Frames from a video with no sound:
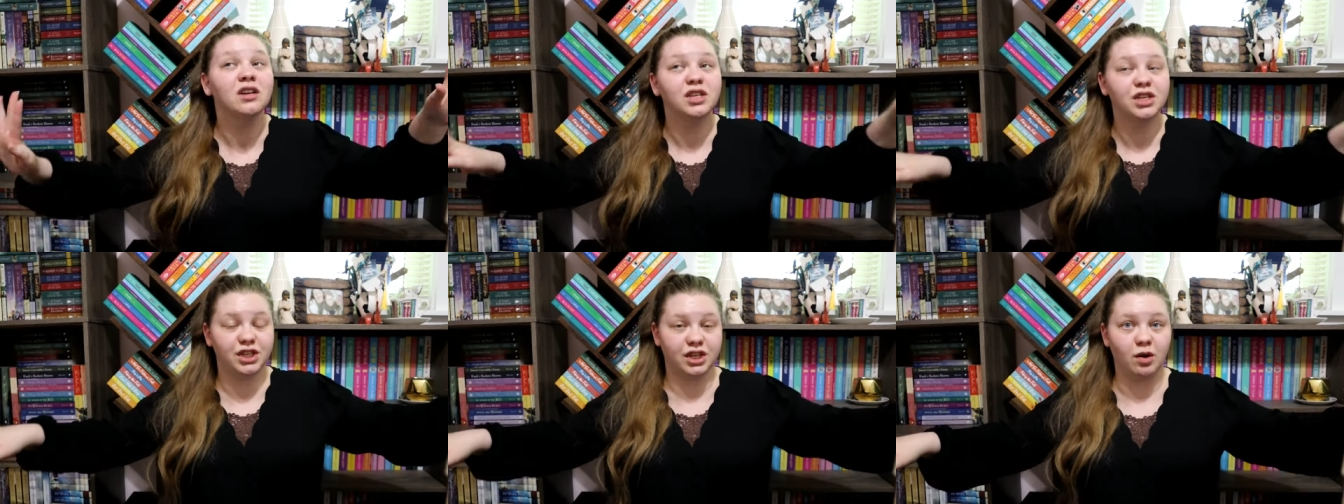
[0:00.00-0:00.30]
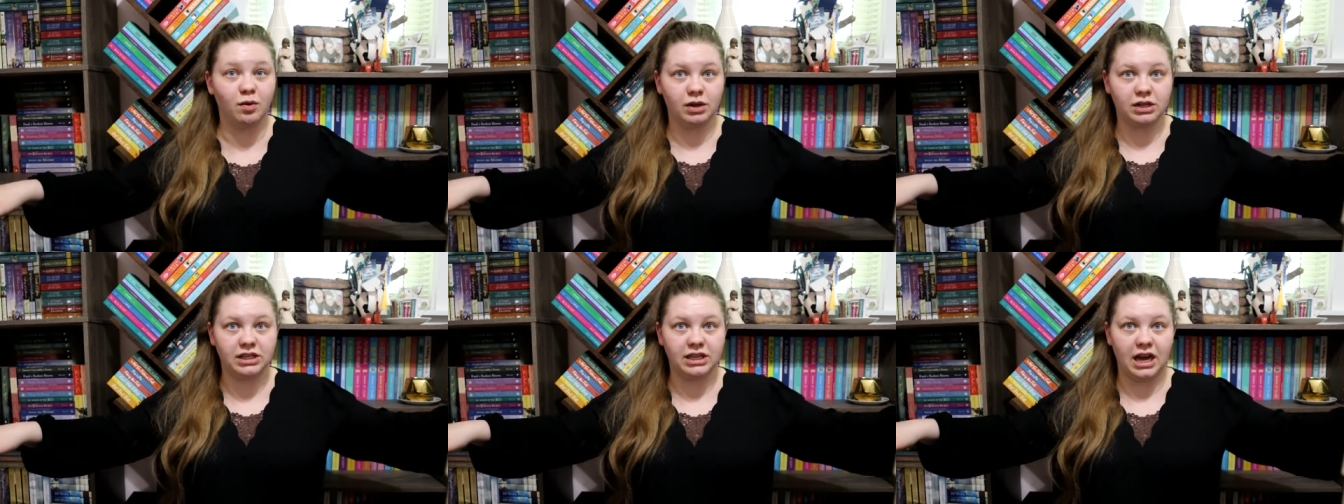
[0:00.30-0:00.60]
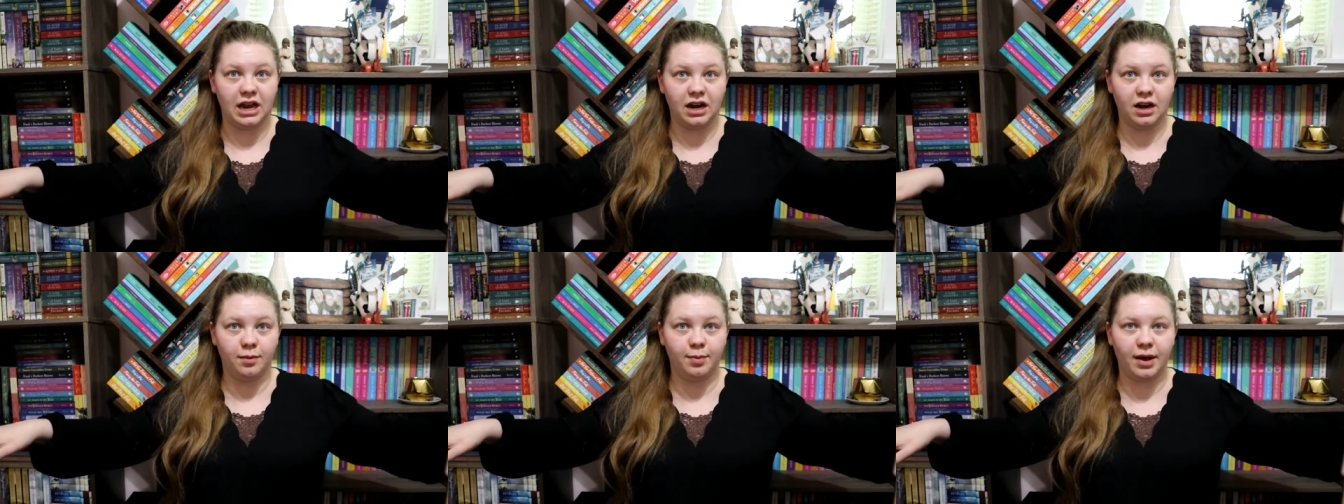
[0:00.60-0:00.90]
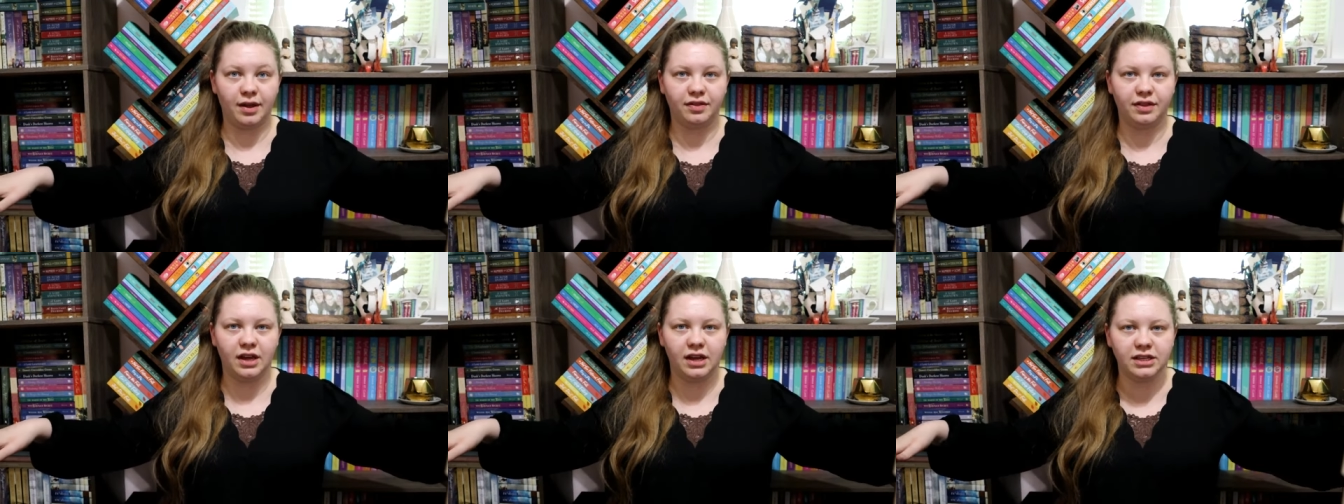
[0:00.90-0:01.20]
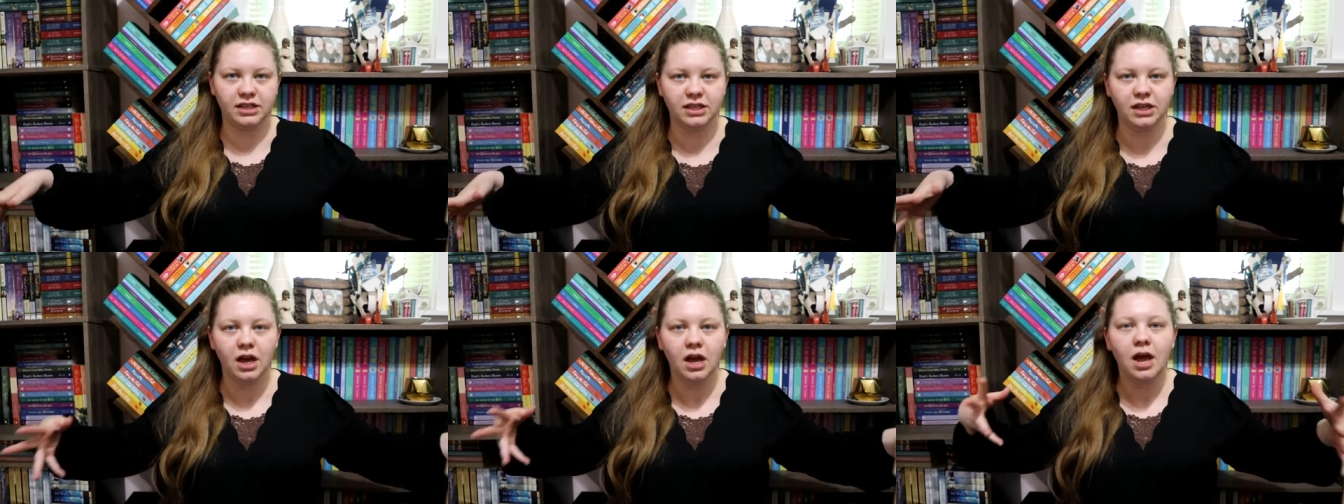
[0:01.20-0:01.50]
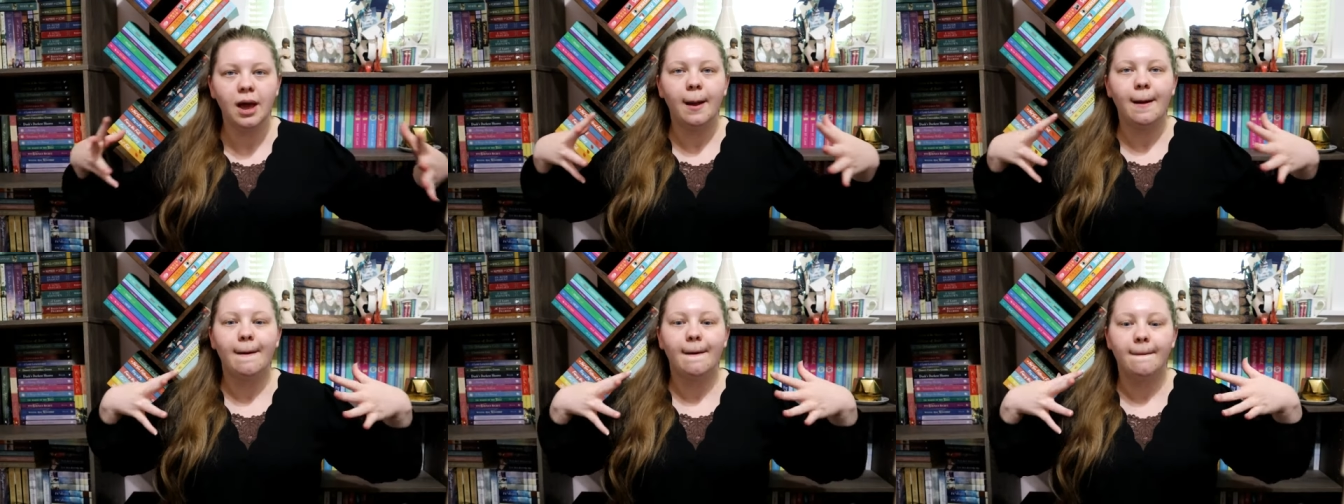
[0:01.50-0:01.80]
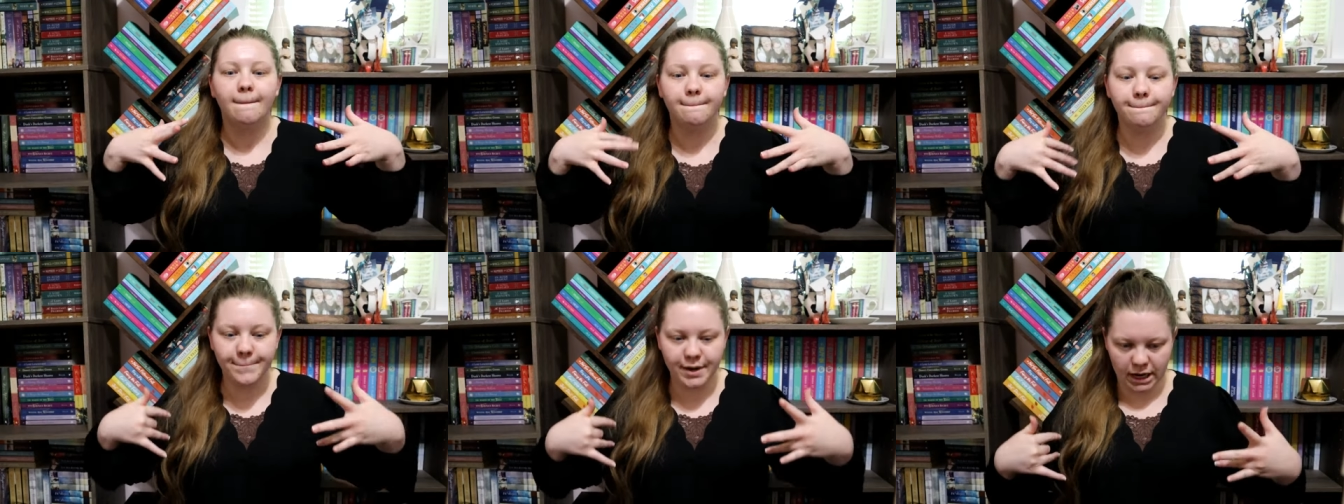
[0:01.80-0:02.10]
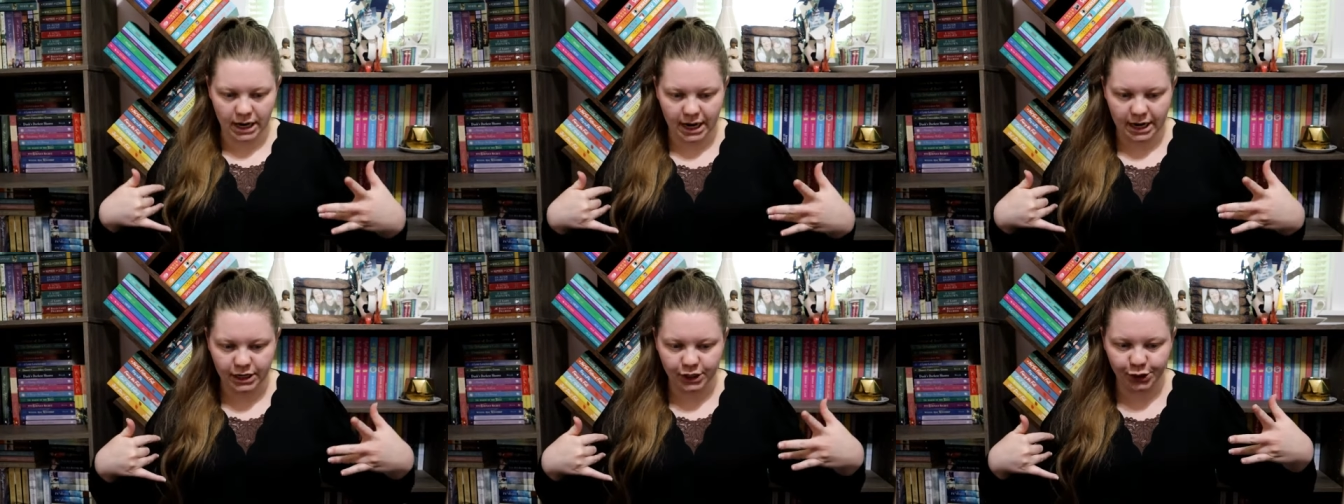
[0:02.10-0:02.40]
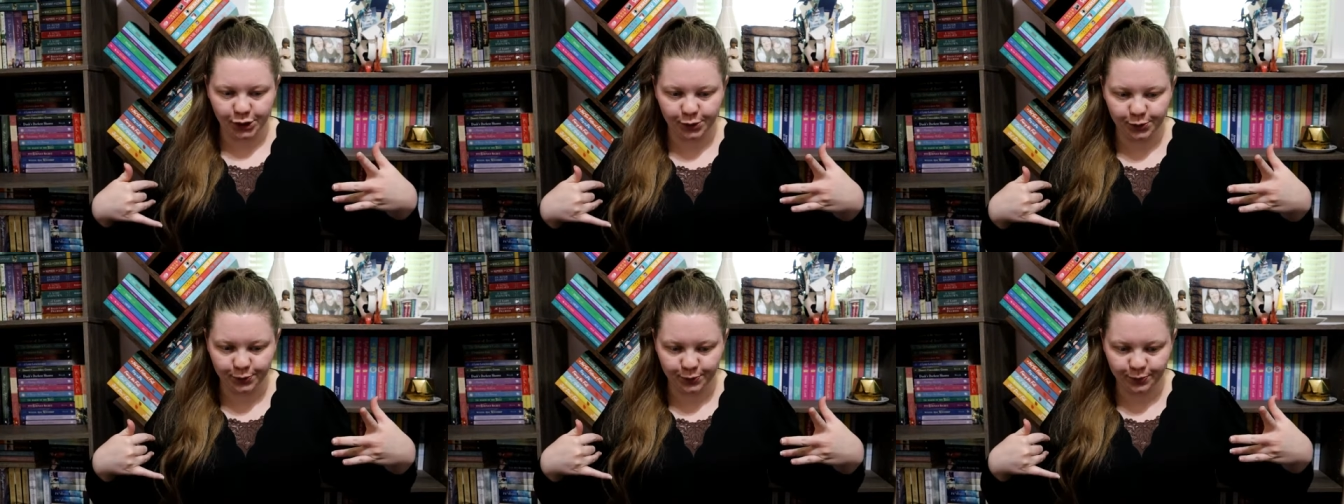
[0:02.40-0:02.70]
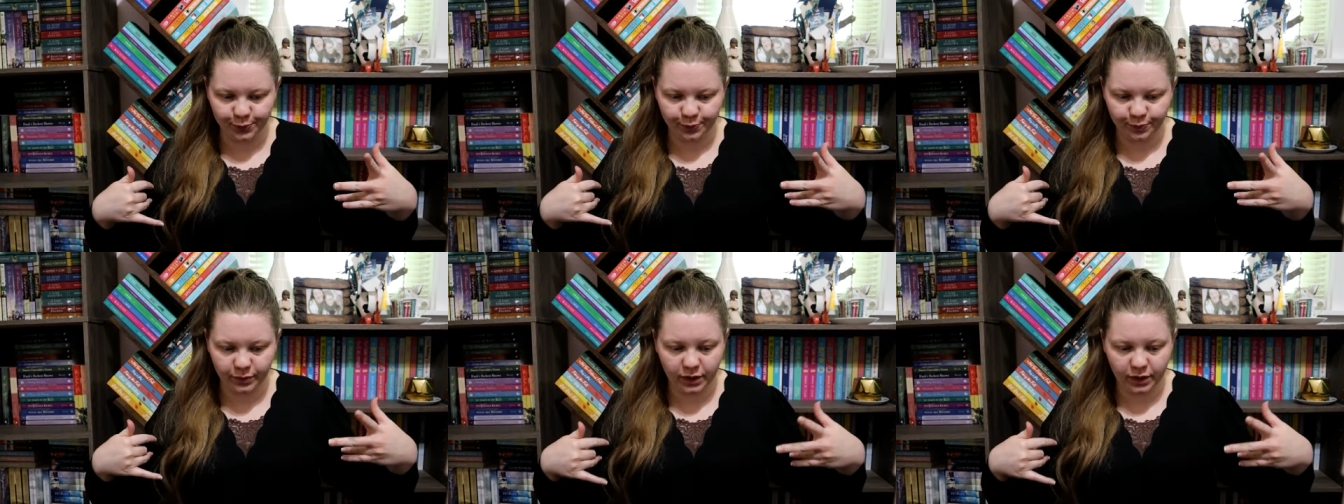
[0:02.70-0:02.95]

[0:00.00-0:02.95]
so excited about this, but I do.